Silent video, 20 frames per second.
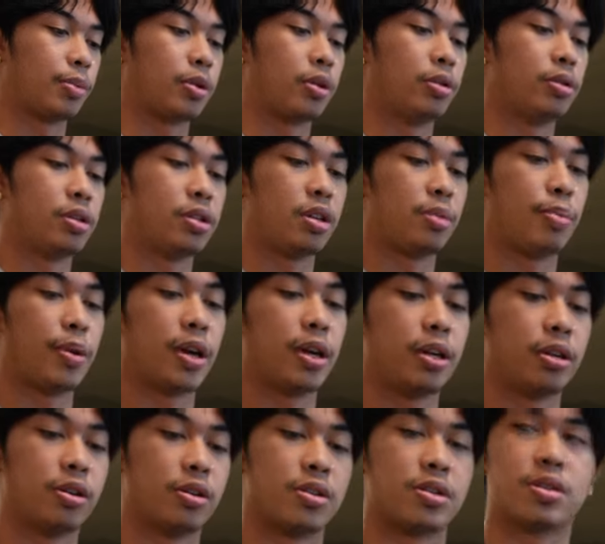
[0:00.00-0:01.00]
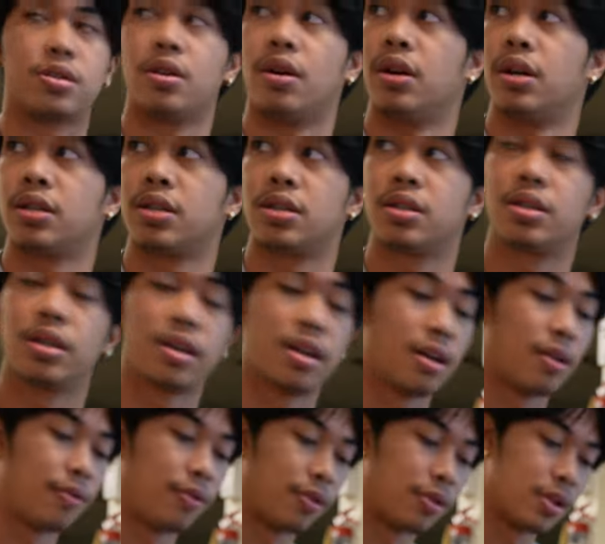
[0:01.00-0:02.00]
I'm currently debating on a sauce to
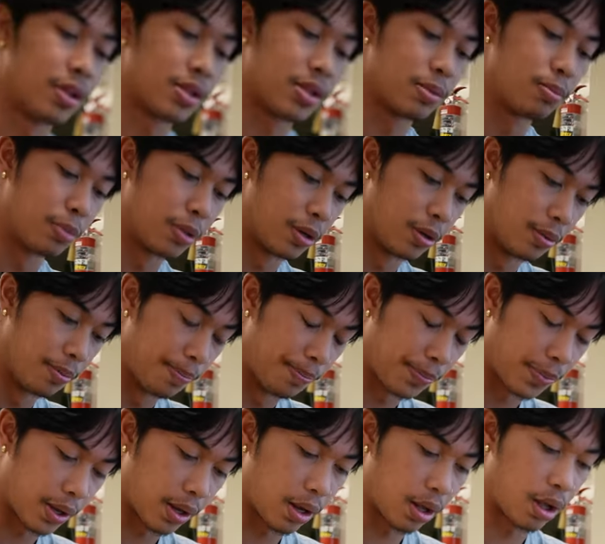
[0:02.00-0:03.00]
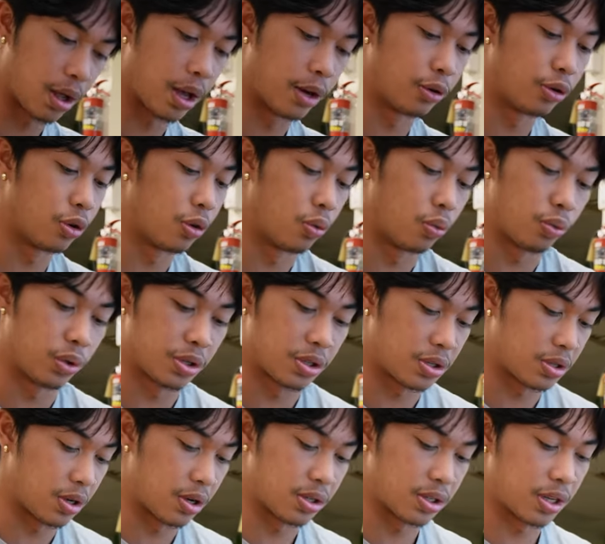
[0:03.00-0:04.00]
get for this meal. Uh, I don't know
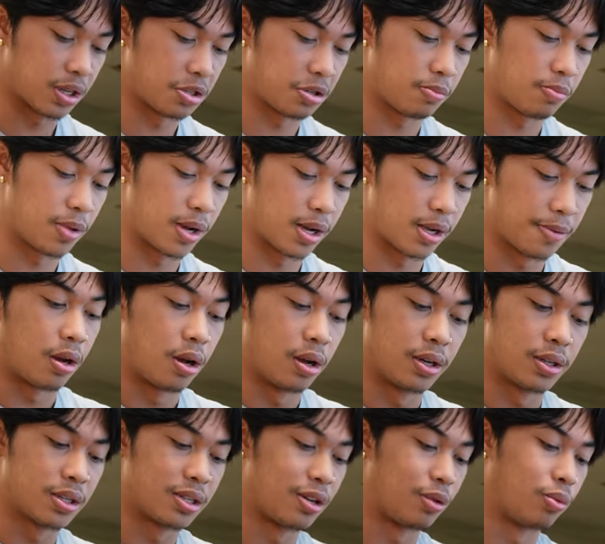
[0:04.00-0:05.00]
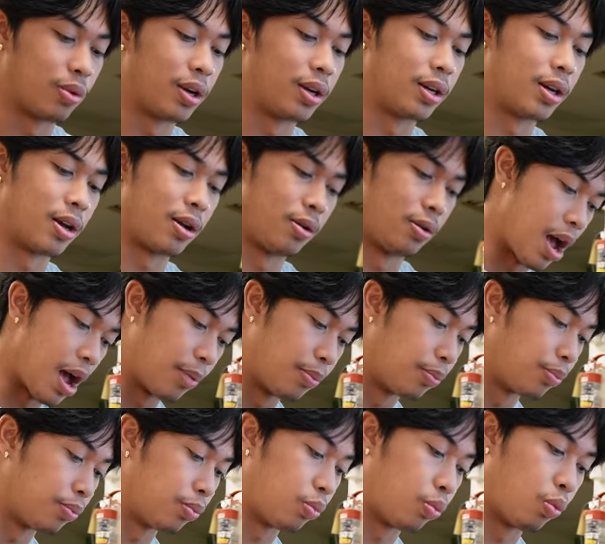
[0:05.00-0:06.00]
which sauce I should buy. Honestly, right now,
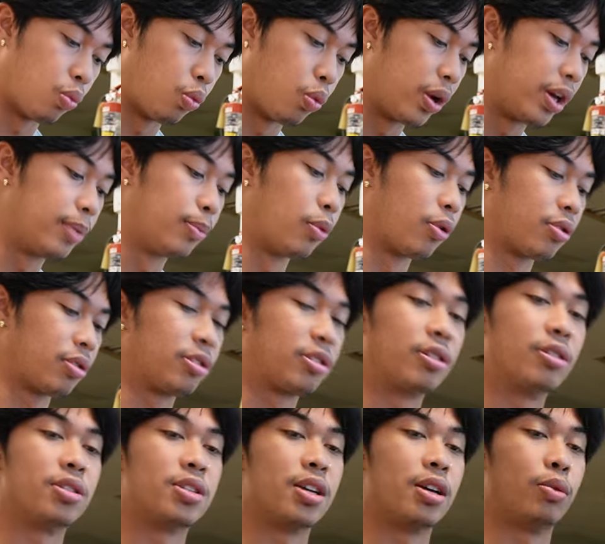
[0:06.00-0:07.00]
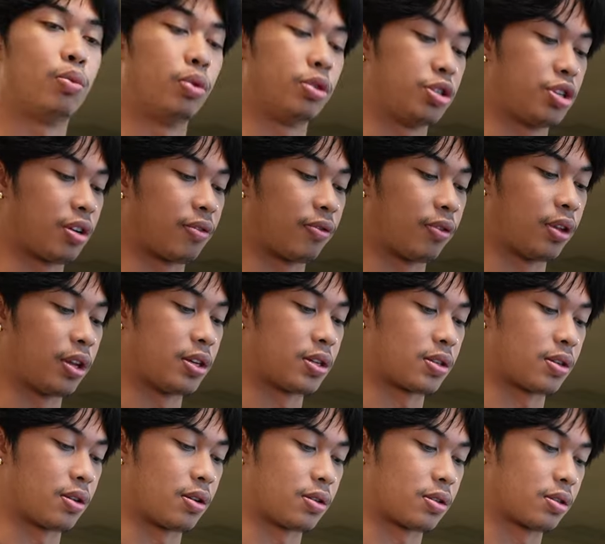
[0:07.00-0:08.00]
I'm way more than content with Chick-fil-A
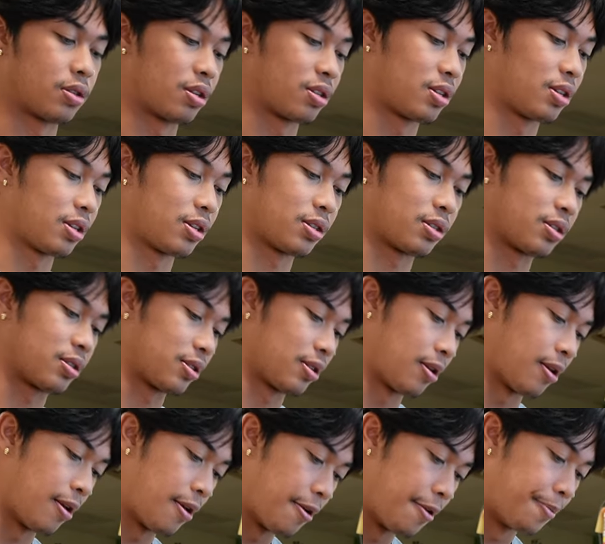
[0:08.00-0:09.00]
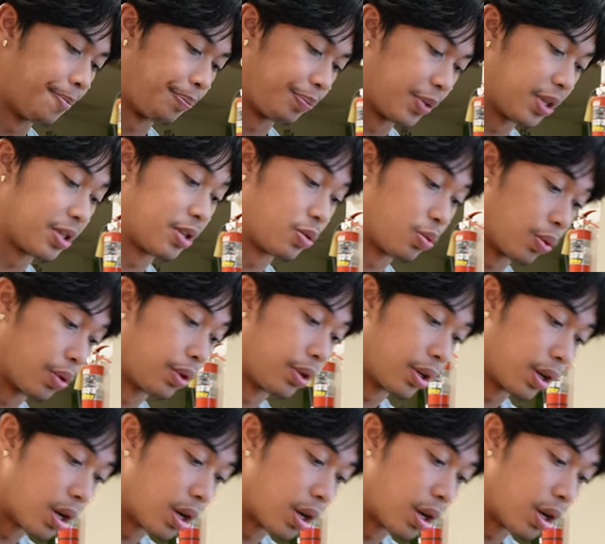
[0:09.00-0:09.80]
sauce. This is... This is really